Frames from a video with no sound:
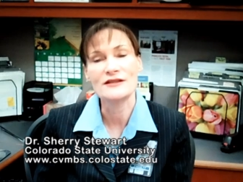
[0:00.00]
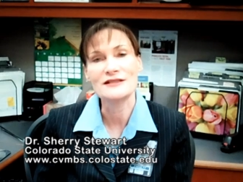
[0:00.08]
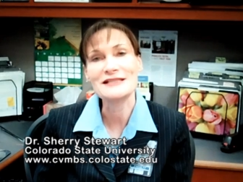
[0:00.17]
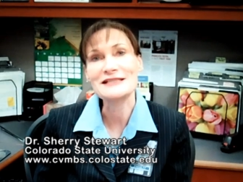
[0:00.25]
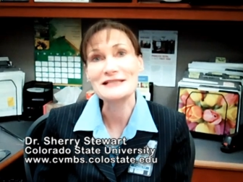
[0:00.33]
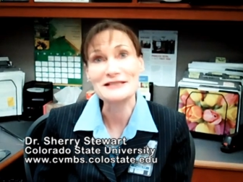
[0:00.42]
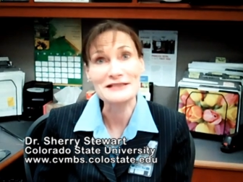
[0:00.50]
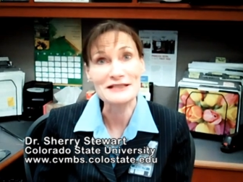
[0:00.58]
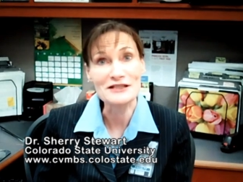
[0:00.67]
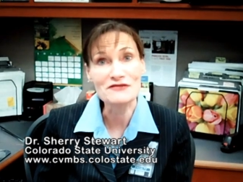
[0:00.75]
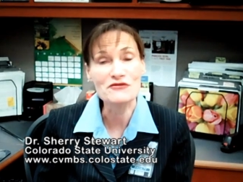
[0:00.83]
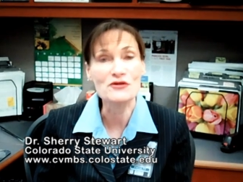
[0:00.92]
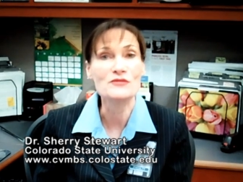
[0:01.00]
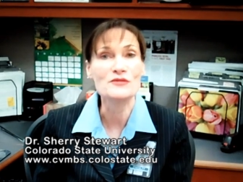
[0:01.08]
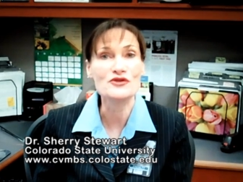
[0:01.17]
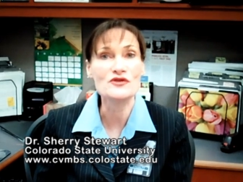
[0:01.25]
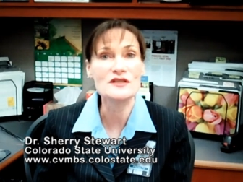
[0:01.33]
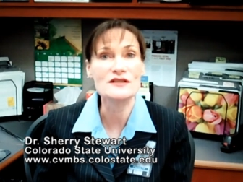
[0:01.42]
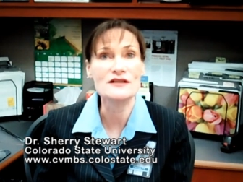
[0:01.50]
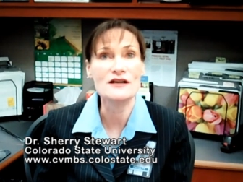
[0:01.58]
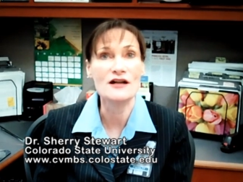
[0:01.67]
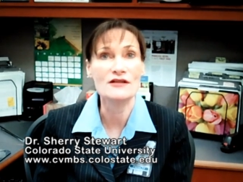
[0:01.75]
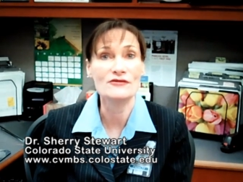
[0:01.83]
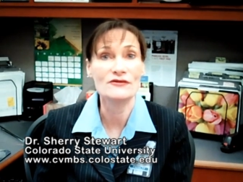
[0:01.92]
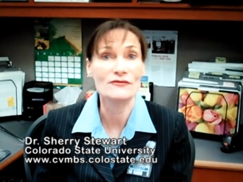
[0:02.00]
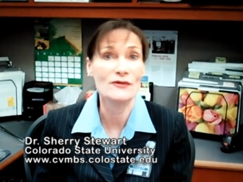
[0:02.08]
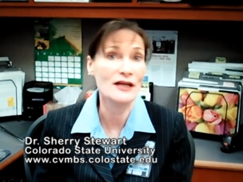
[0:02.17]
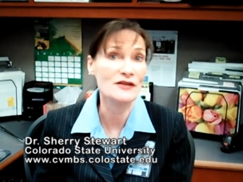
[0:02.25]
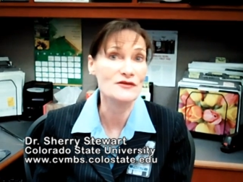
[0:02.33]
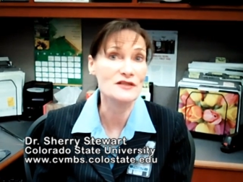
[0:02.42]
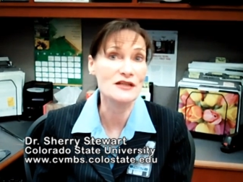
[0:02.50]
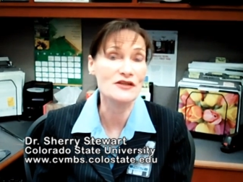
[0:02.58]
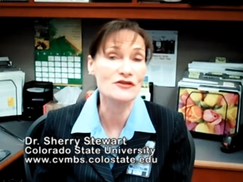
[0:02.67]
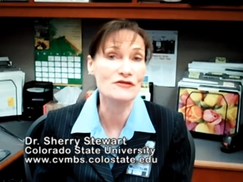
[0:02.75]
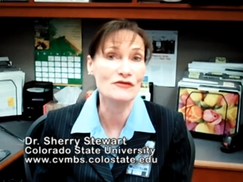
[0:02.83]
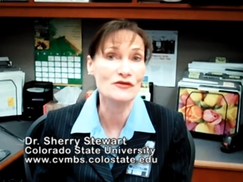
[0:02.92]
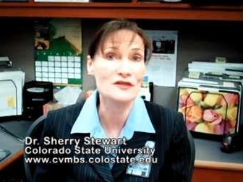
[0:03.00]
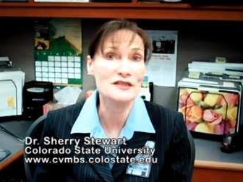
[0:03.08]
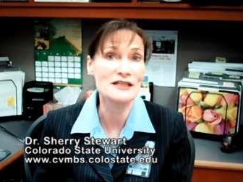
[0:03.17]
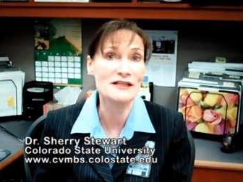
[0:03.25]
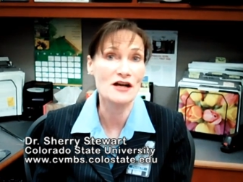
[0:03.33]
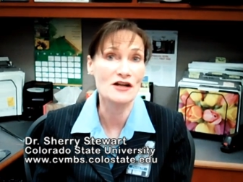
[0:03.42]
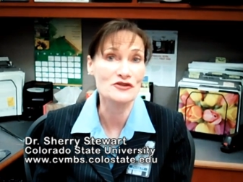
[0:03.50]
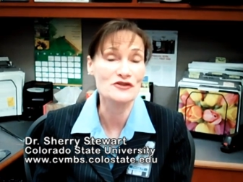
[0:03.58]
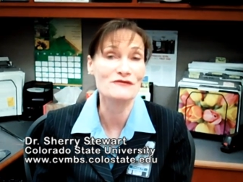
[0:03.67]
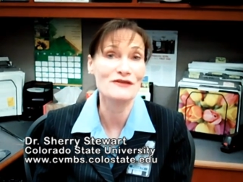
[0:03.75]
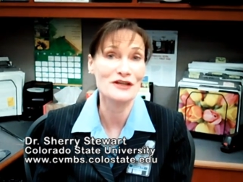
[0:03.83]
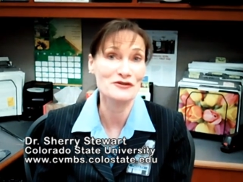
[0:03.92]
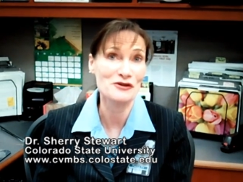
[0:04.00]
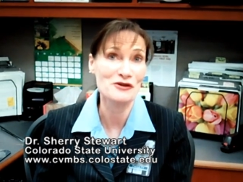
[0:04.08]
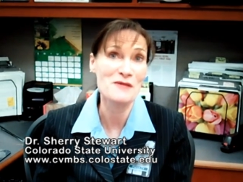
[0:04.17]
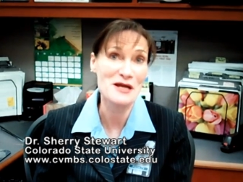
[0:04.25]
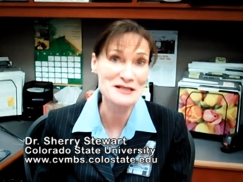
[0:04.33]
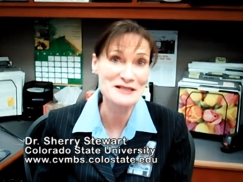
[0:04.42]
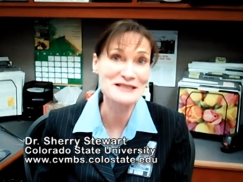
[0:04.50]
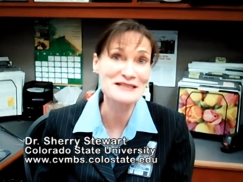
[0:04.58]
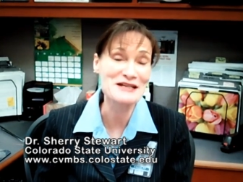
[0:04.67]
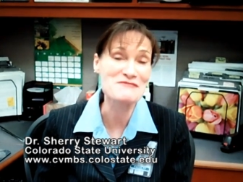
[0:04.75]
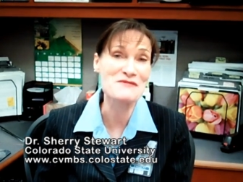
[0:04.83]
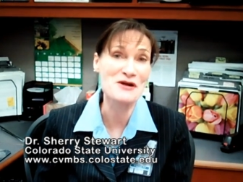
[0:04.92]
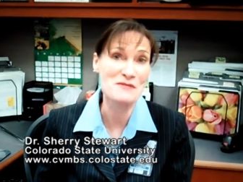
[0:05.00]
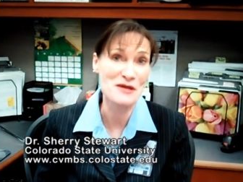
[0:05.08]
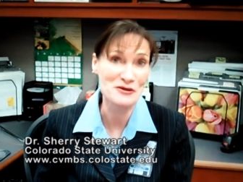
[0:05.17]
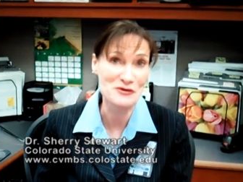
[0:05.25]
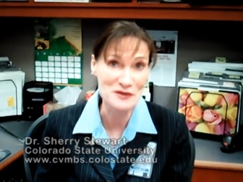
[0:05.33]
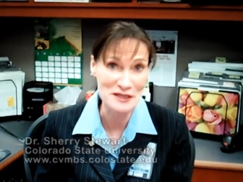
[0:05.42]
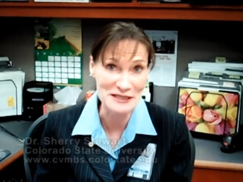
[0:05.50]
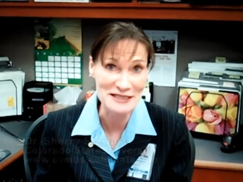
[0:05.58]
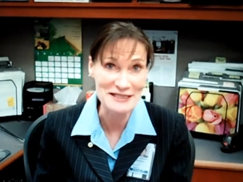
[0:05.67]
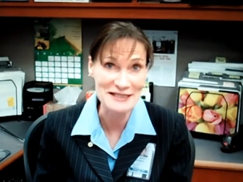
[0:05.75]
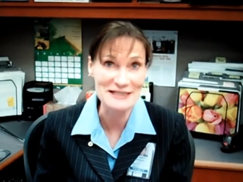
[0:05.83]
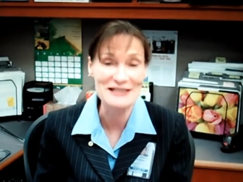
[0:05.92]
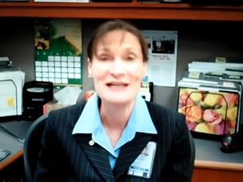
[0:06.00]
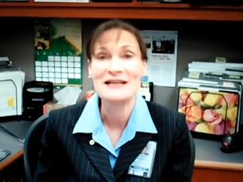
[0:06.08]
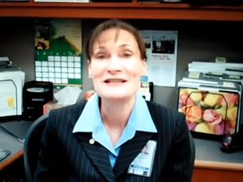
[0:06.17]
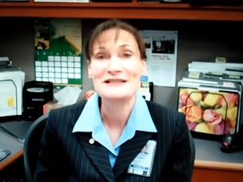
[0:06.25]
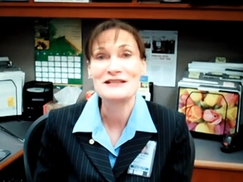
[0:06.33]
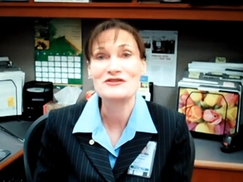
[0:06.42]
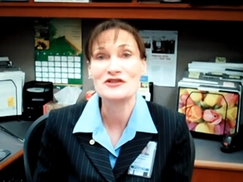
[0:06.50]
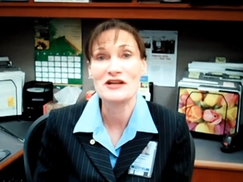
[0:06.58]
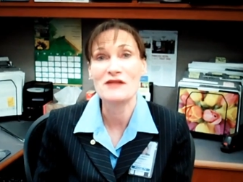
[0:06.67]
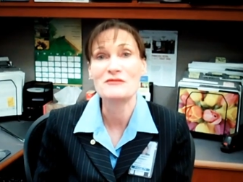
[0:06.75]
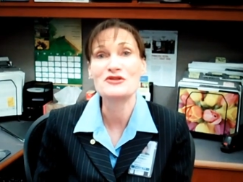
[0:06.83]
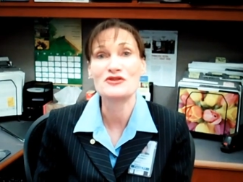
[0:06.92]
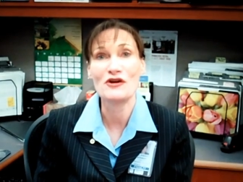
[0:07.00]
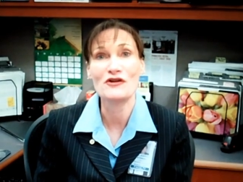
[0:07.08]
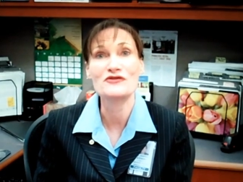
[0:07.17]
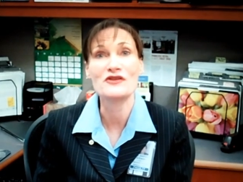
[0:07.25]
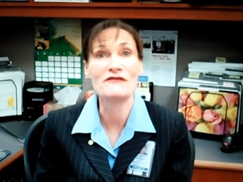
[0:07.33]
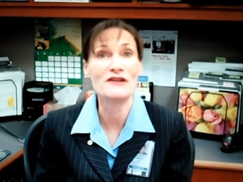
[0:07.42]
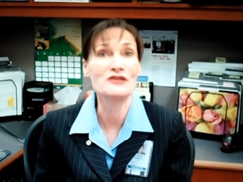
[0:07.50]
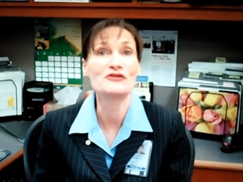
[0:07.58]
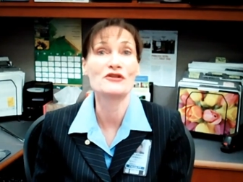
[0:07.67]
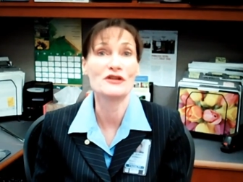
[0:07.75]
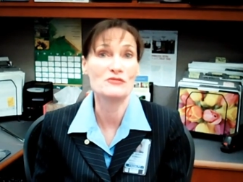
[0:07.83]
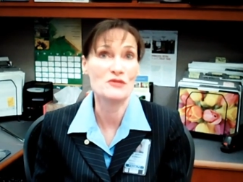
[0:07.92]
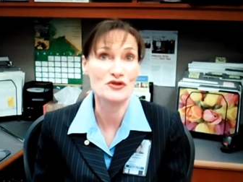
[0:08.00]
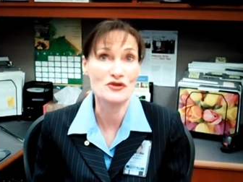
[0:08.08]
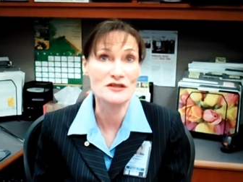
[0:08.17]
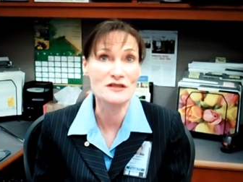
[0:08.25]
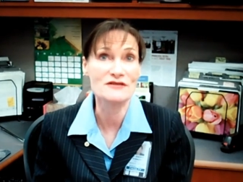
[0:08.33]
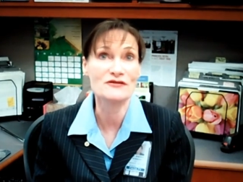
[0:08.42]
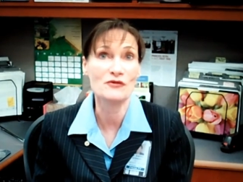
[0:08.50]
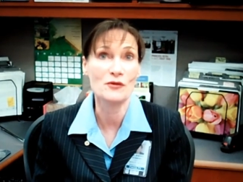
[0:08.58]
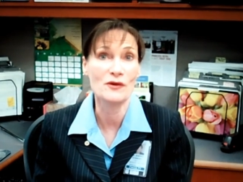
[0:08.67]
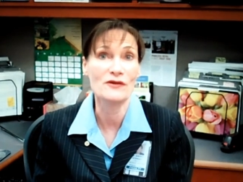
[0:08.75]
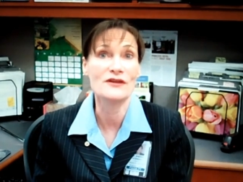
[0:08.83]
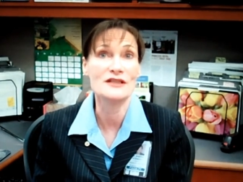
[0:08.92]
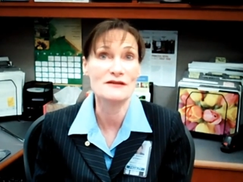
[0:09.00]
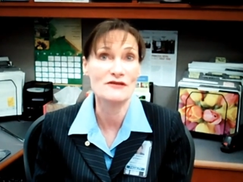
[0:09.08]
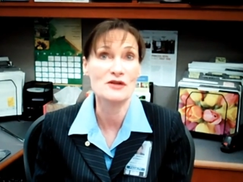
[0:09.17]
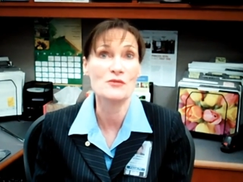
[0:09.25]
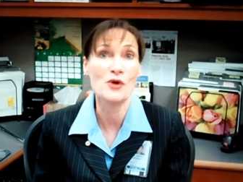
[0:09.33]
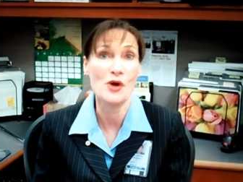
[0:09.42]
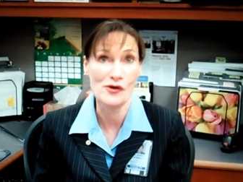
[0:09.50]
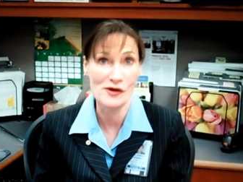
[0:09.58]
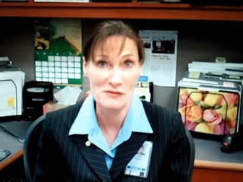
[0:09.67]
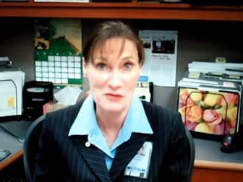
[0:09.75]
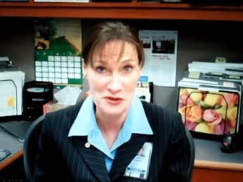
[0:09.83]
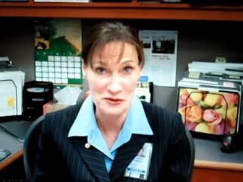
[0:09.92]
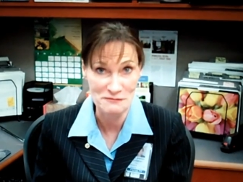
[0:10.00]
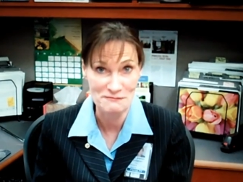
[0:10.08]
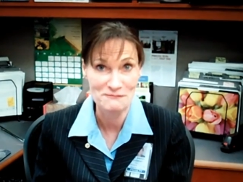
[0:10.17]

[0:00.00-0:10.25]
the Assistant Dean for Admissions at the Colorado State University College of Veterinary Medicine and Biomedical Sciences. Essentially, I'm in charge of veterinary admissions for the DVM program here.